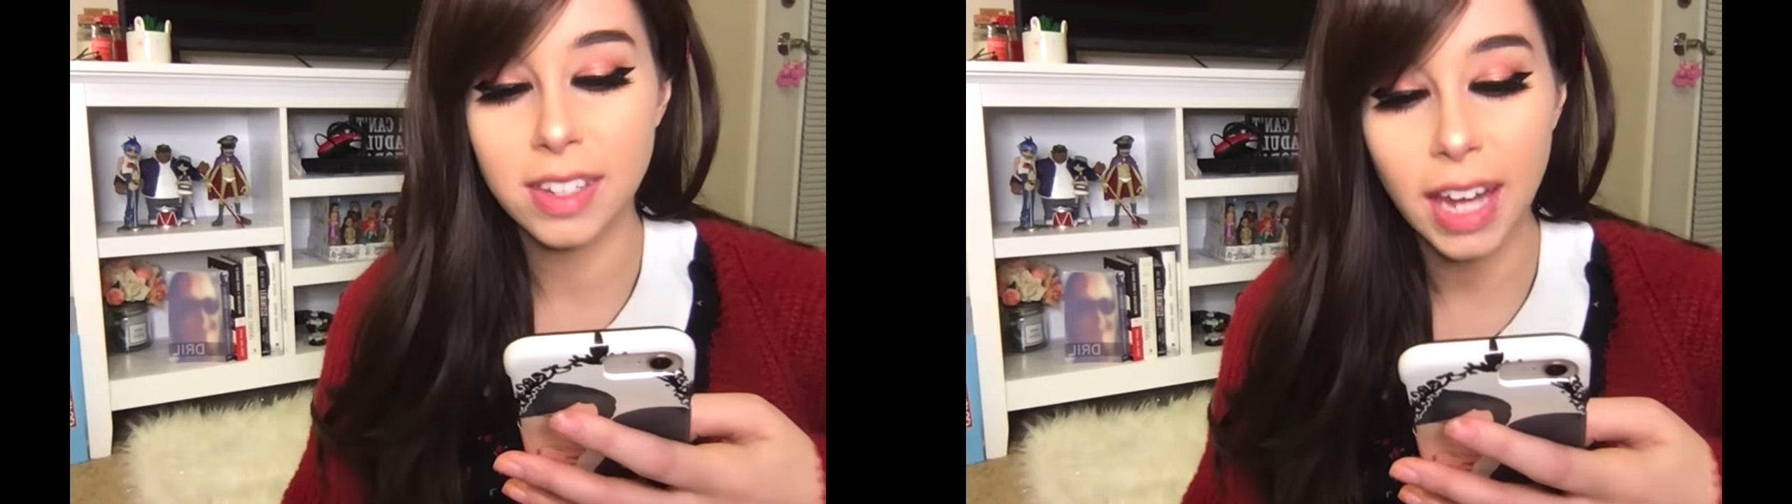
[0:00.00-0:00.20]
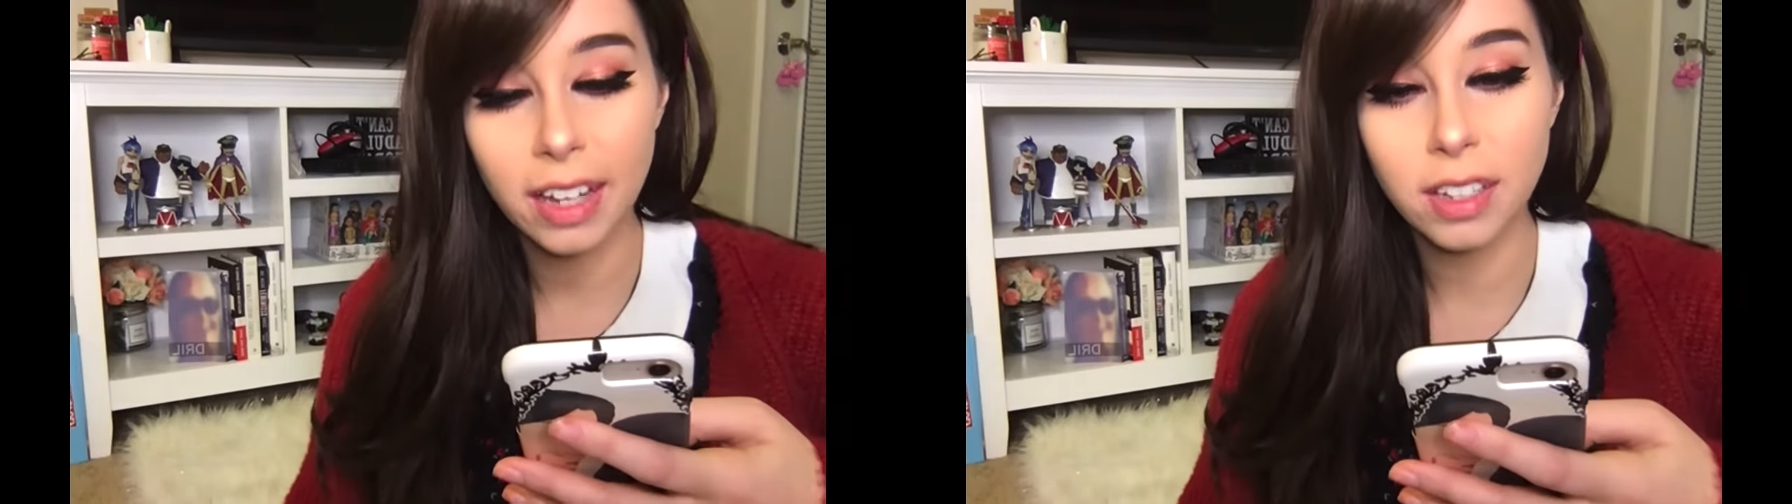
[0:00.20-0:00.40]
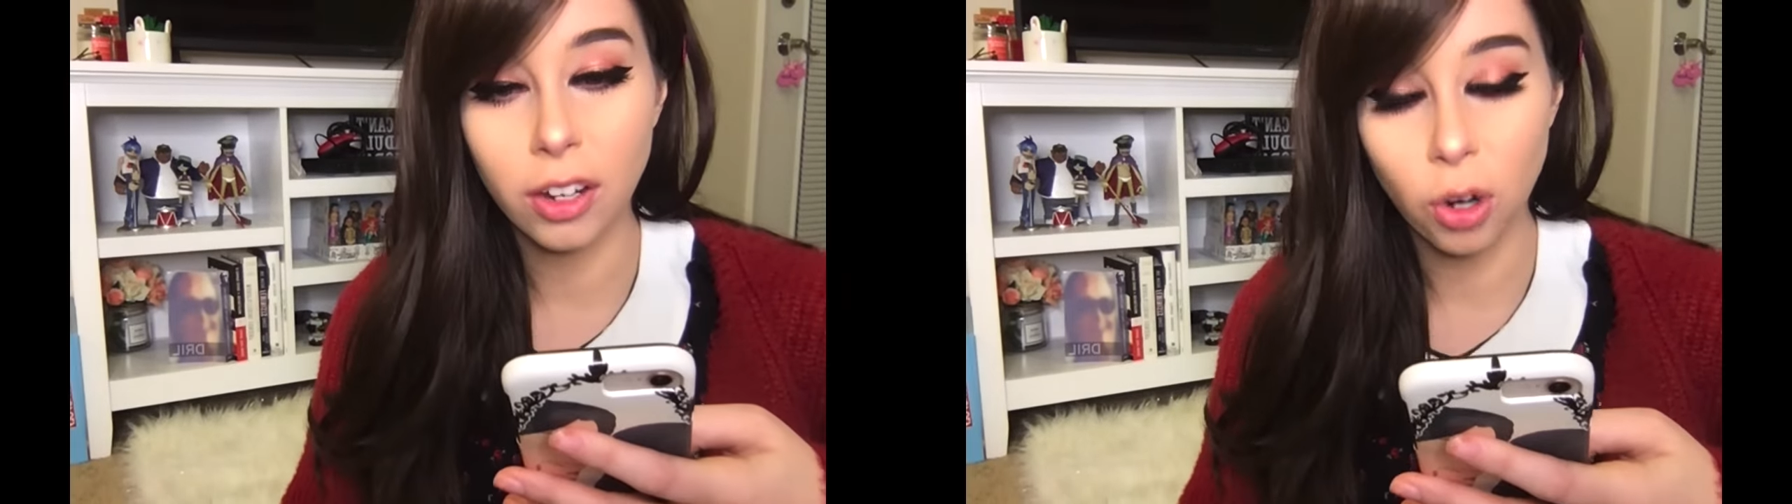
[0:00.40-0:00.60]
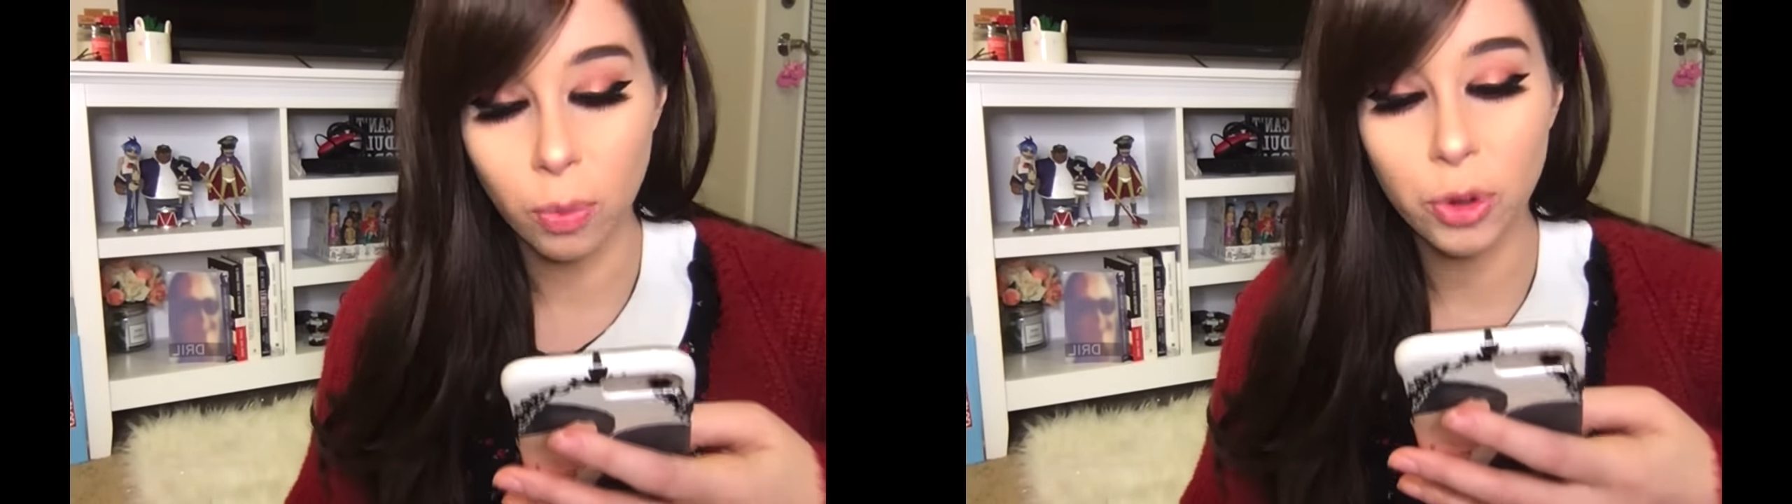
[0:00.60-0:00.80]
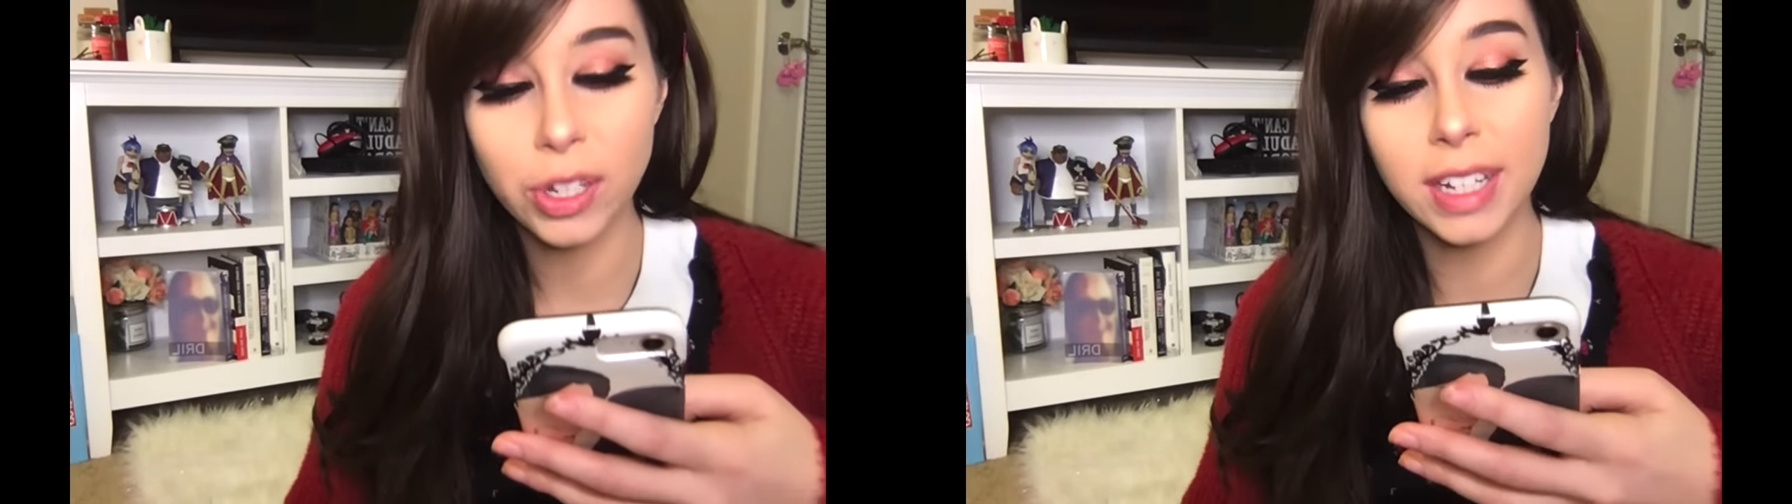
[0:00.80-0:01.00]
sex on
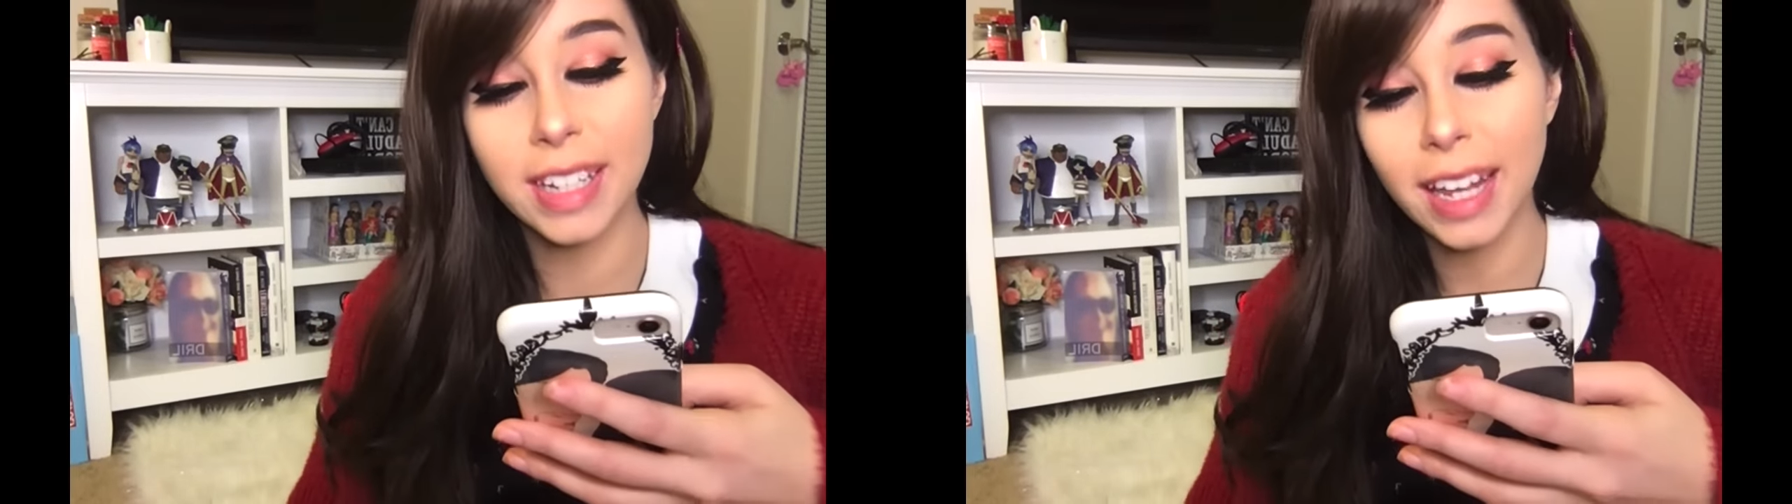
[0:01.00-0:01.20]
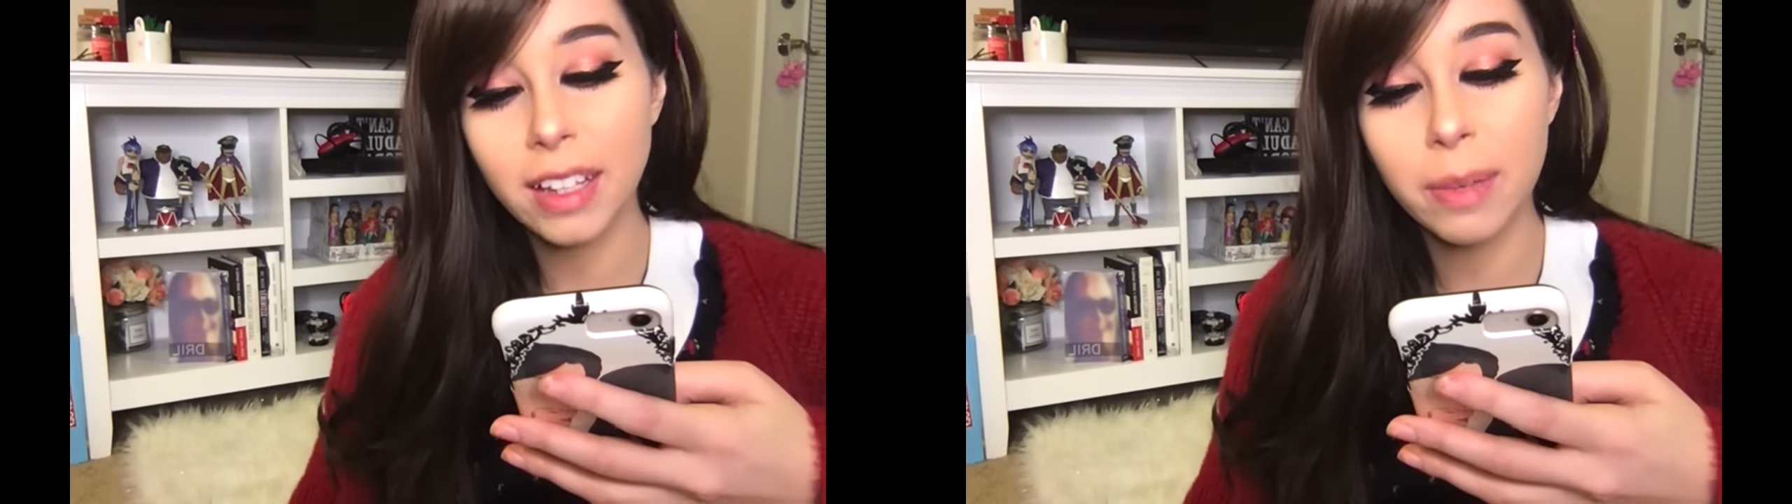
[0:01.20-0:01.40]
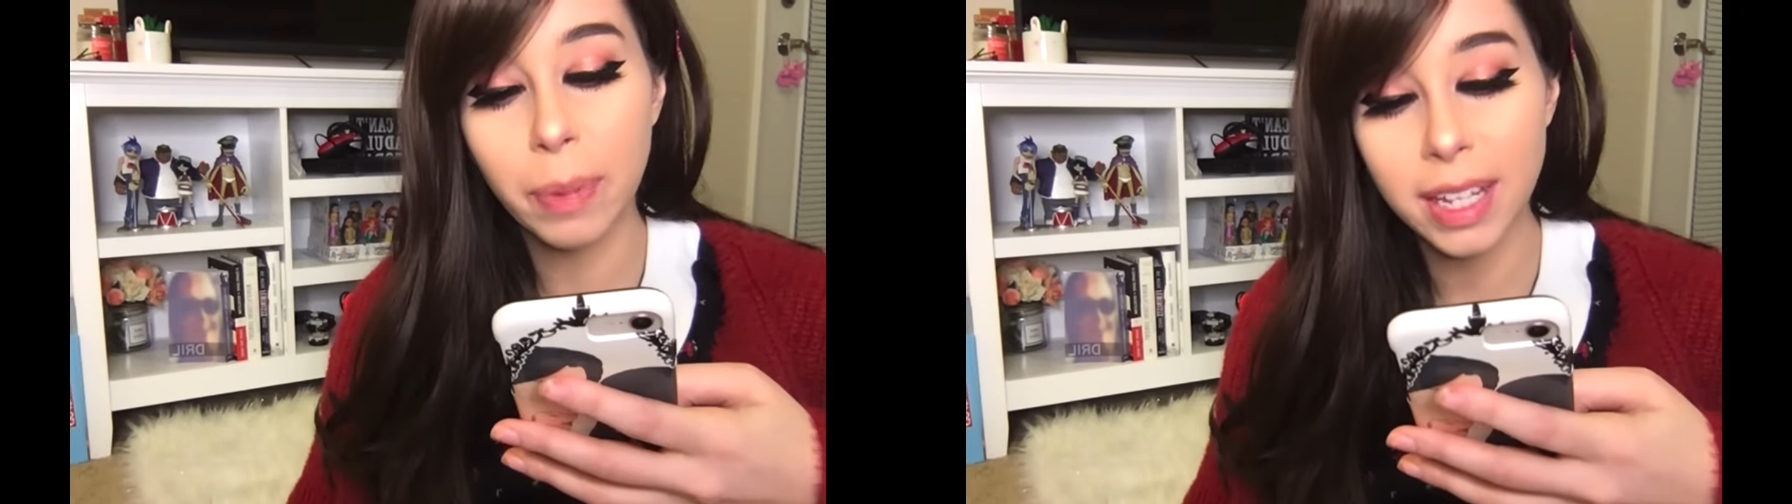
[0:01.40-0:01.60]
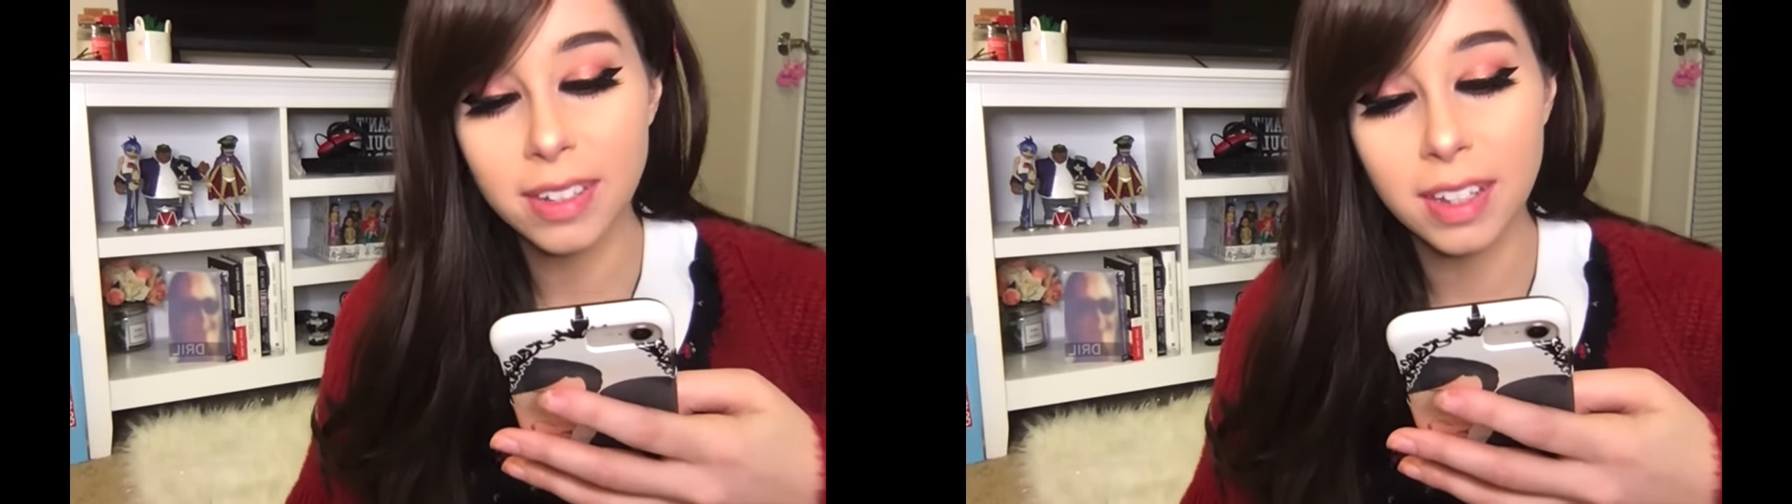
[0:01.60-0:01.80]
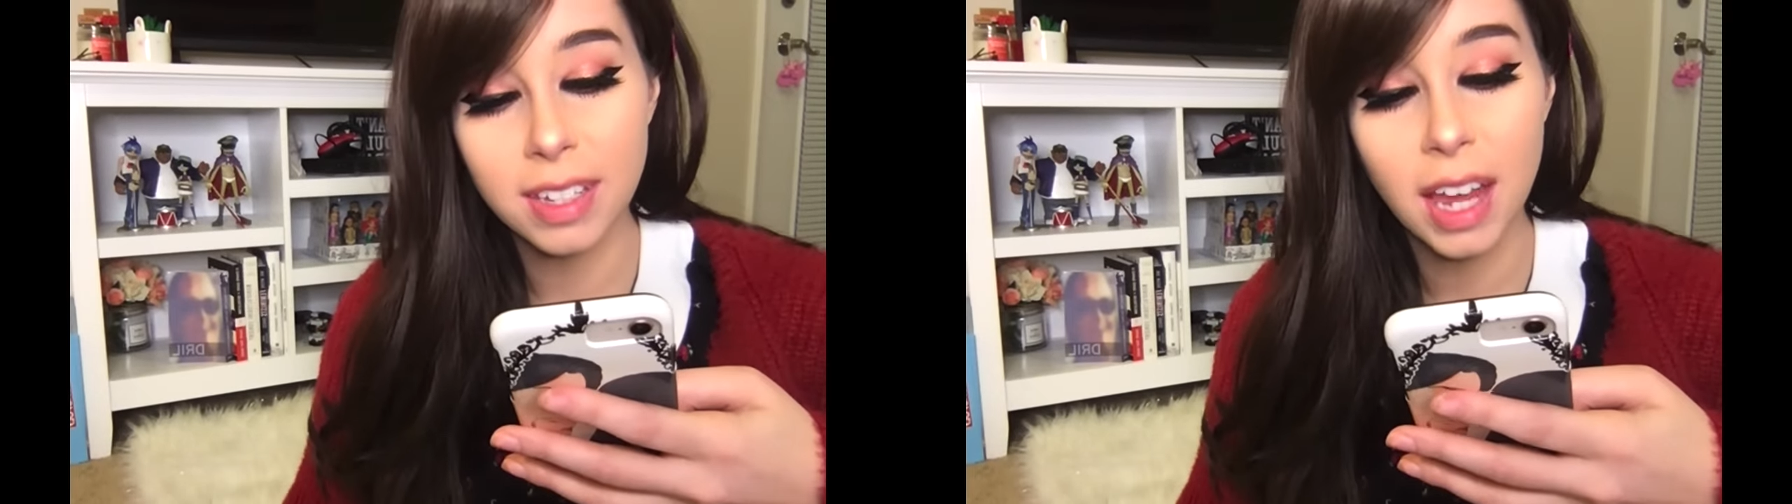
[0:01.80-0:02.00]
almost a daily
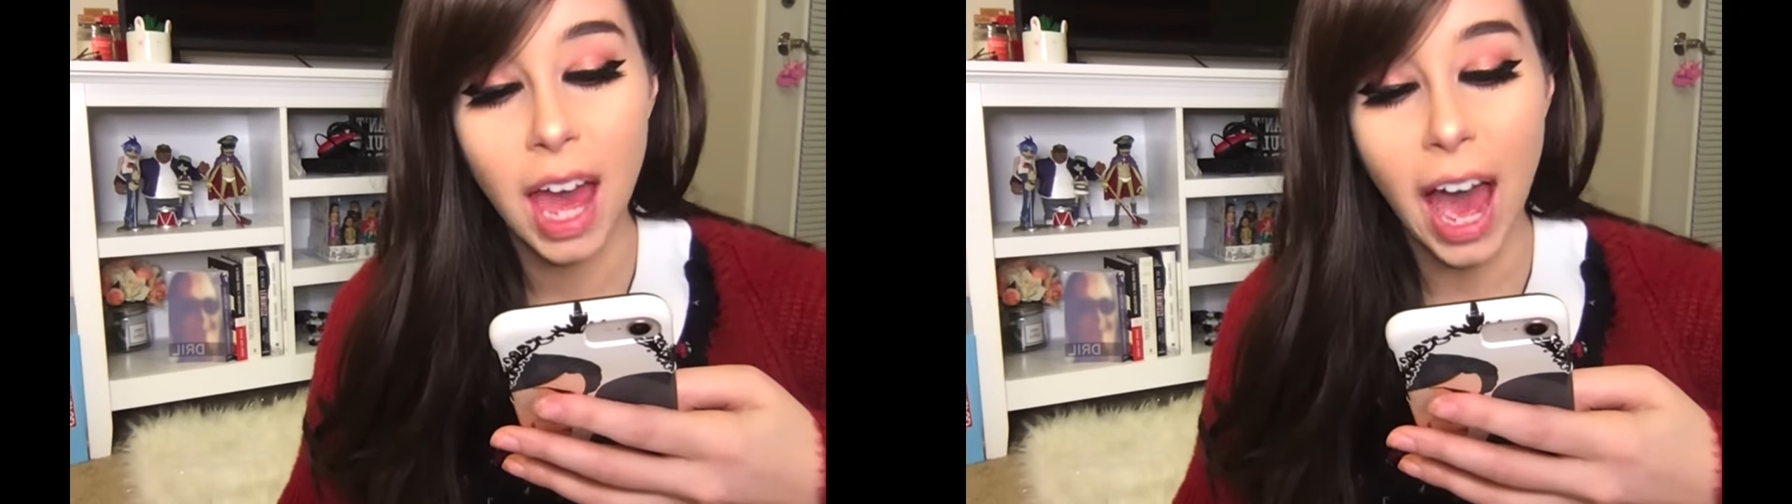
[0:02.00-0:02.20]
basis